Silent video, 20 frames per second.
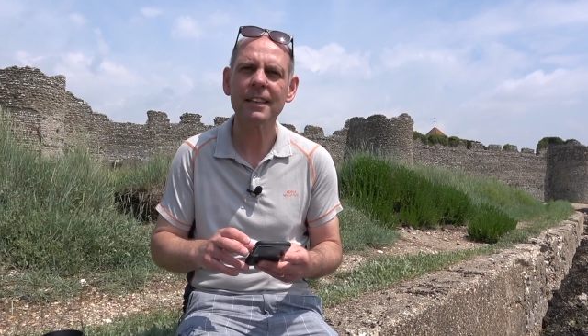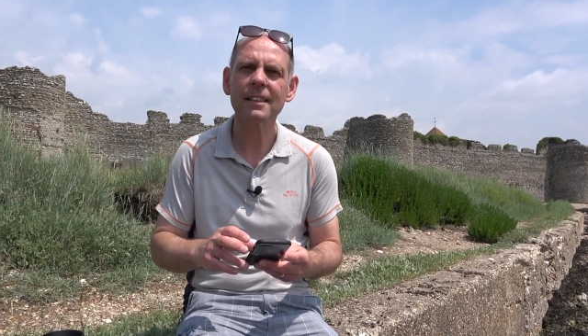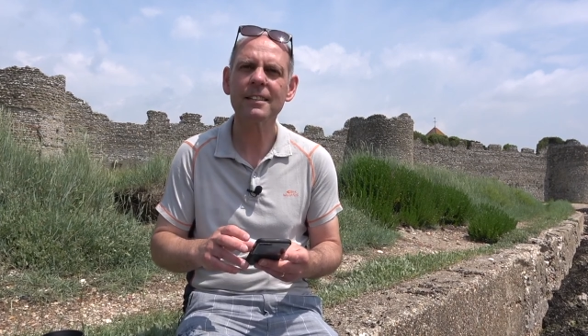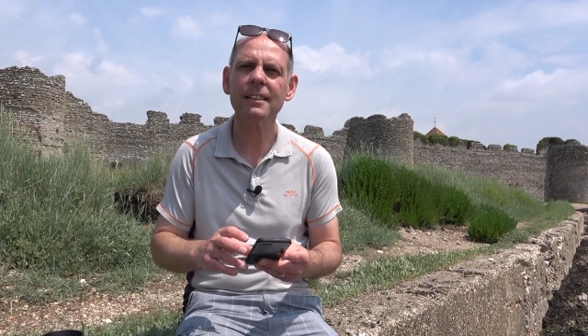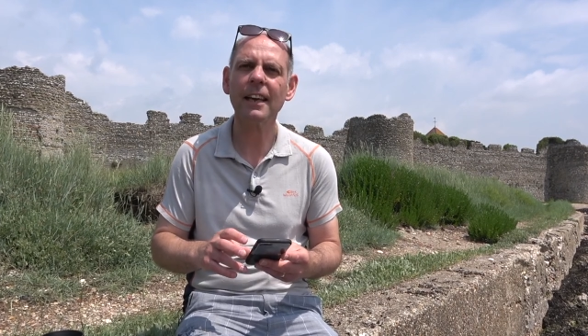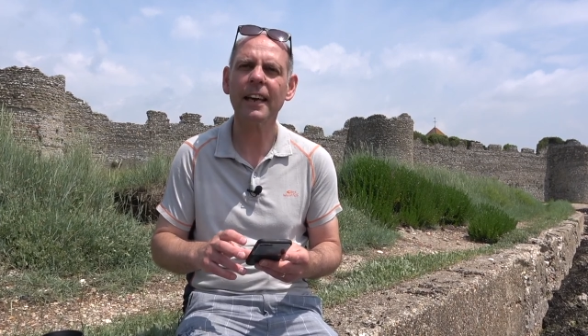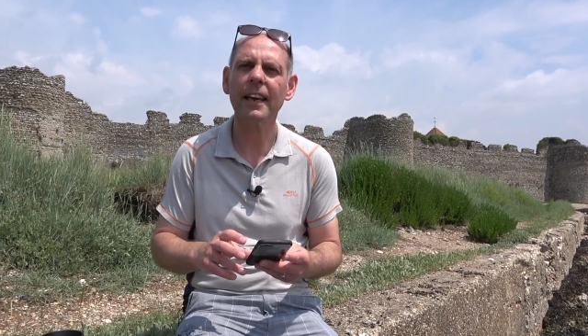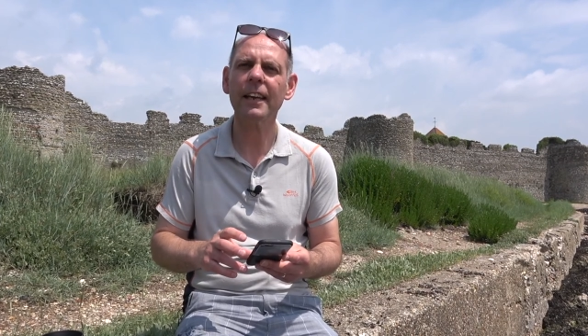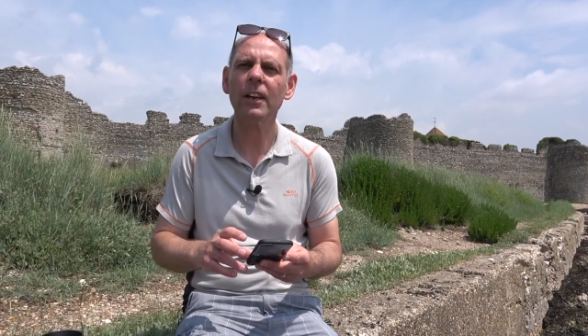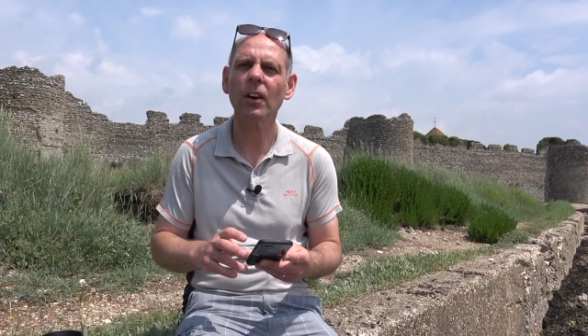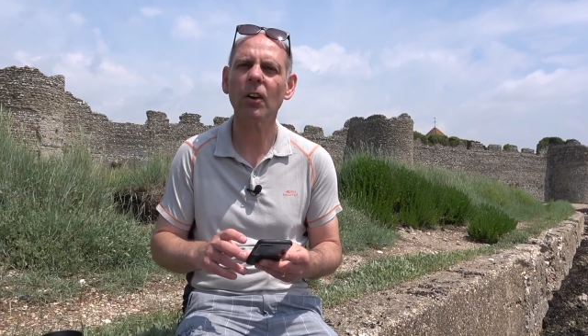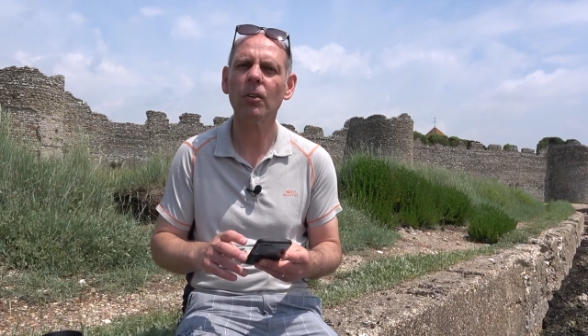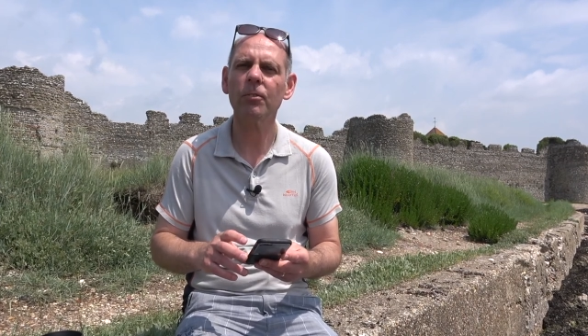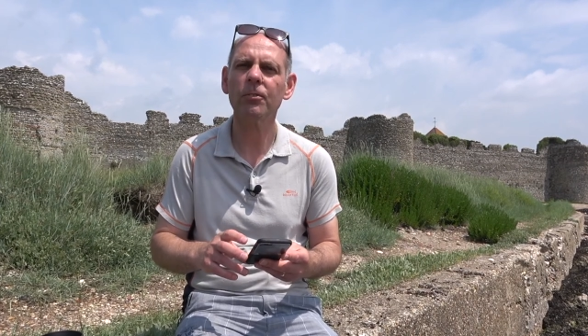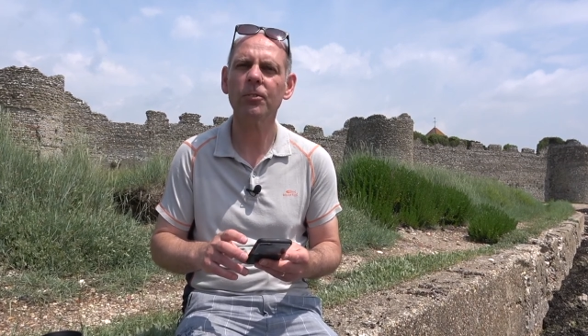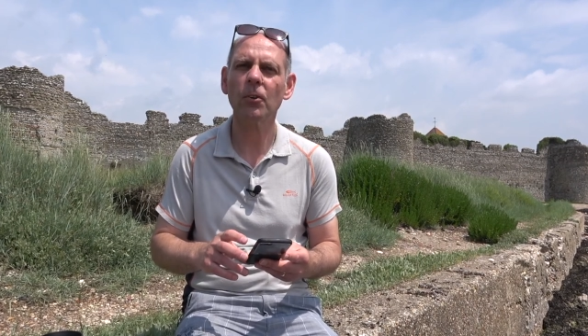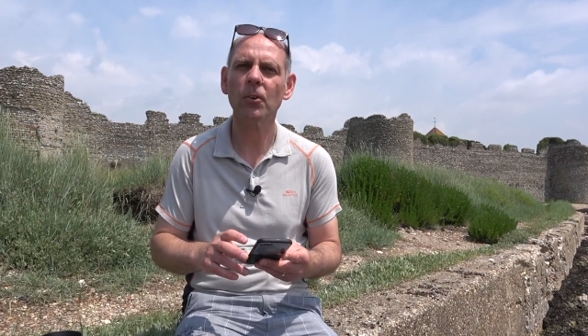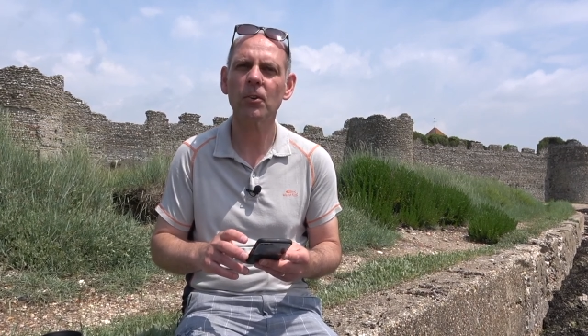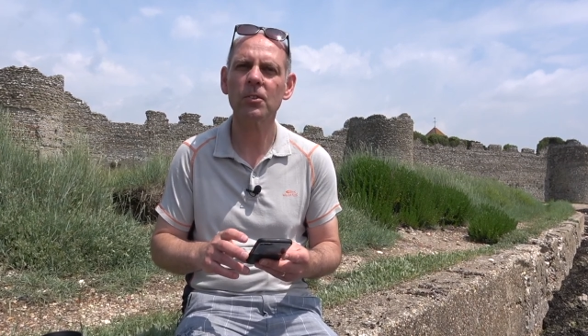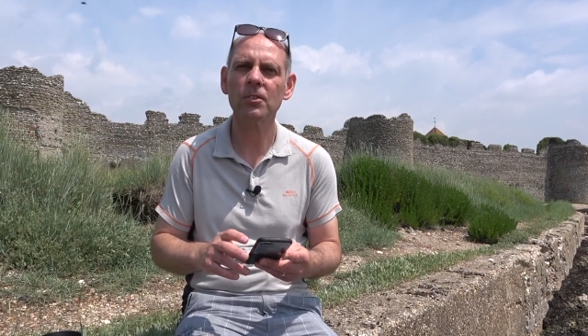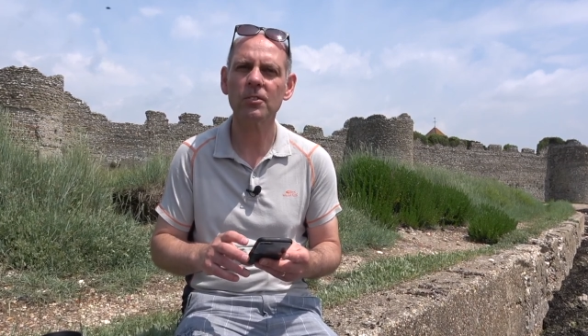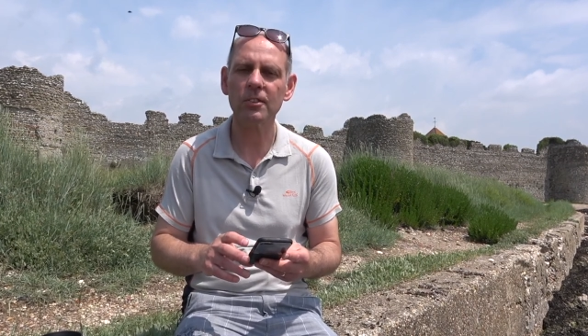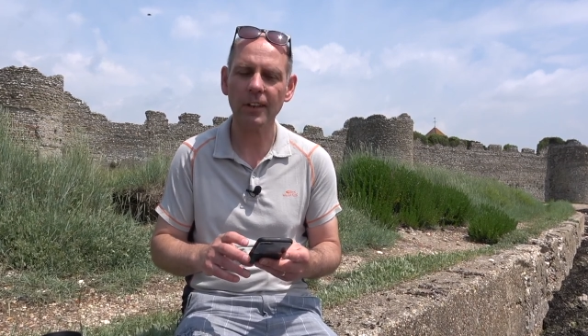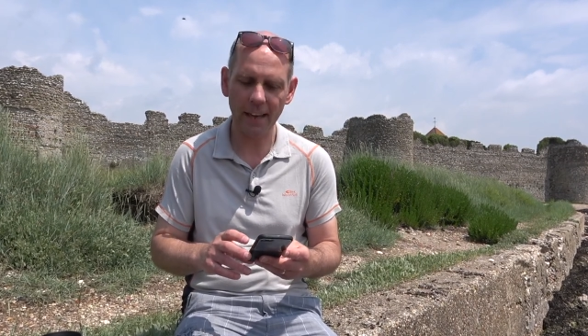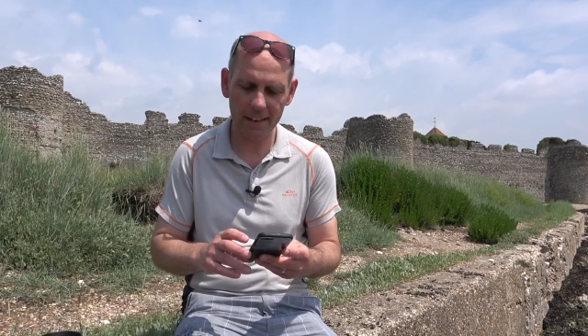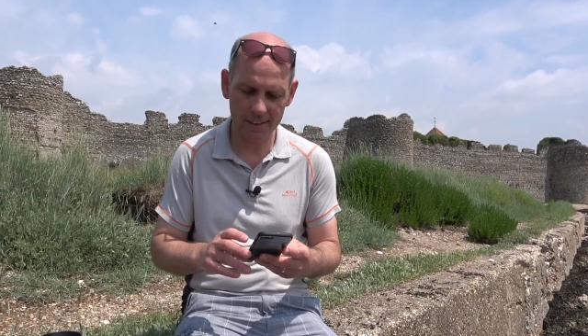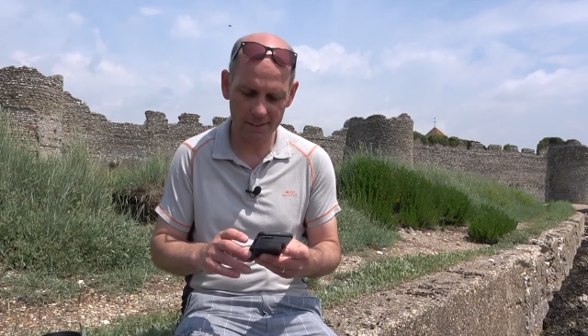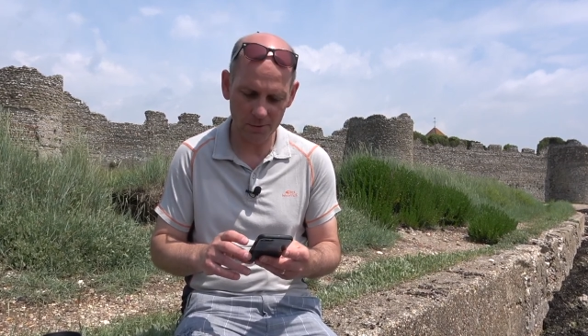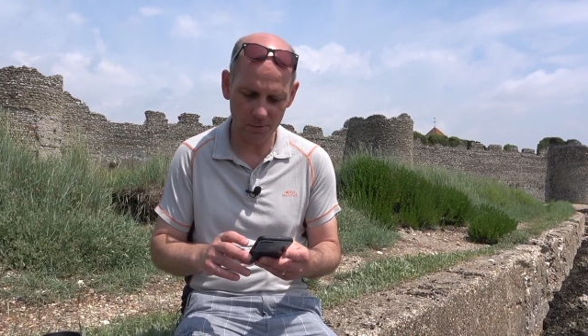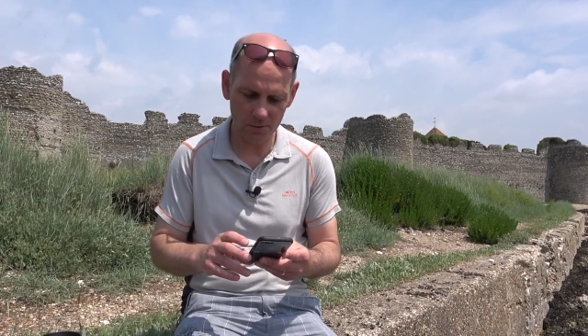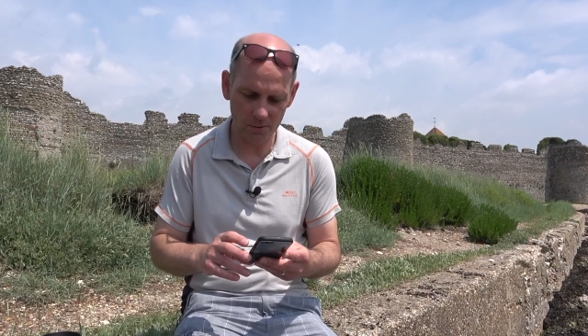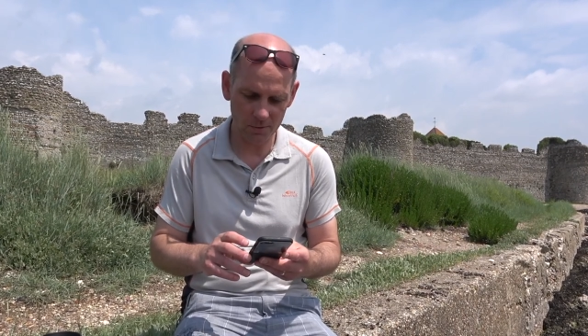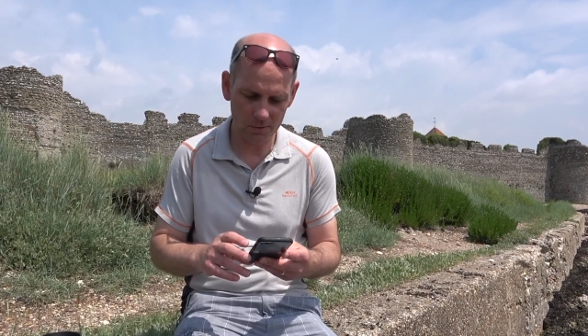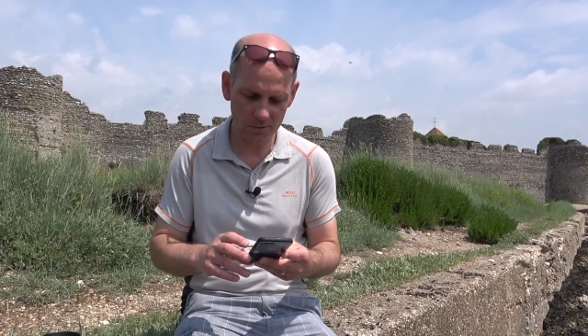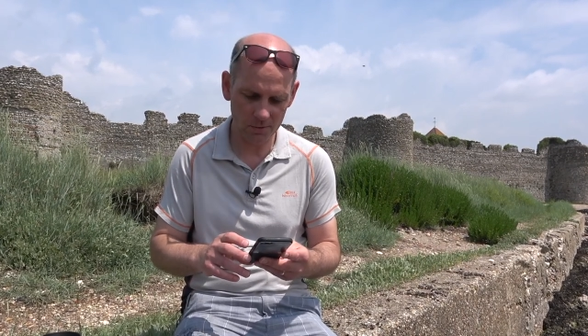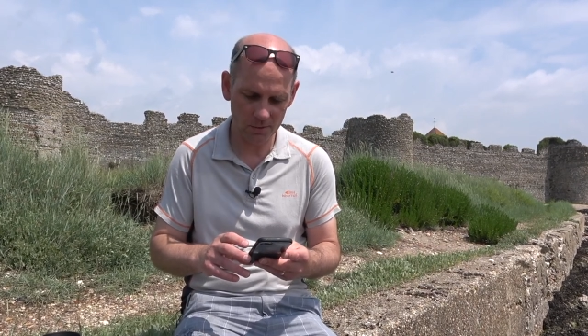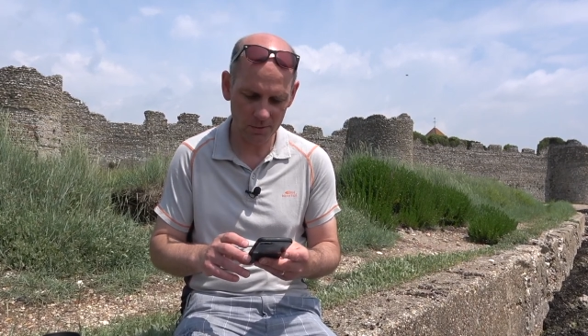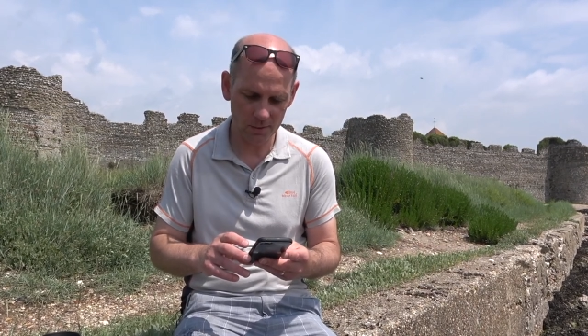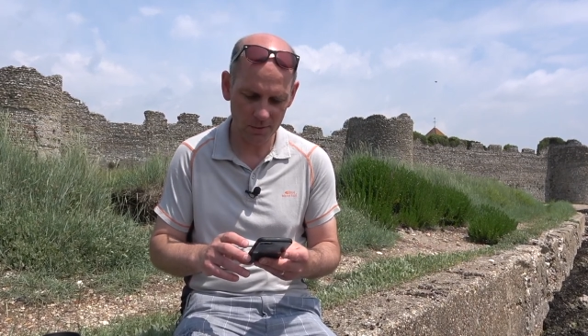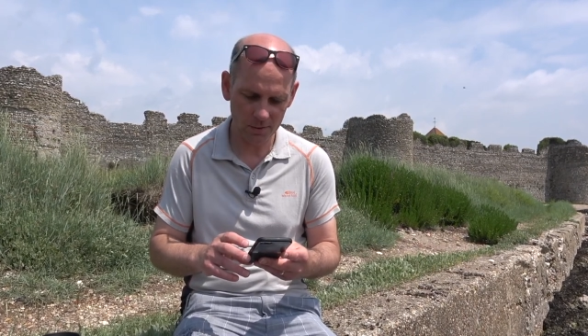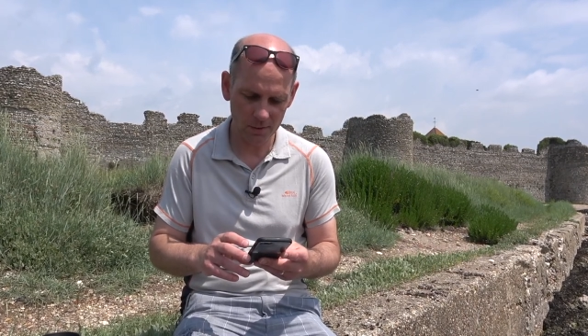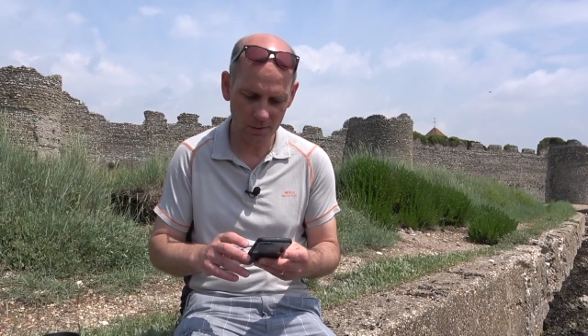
Take off your sandals,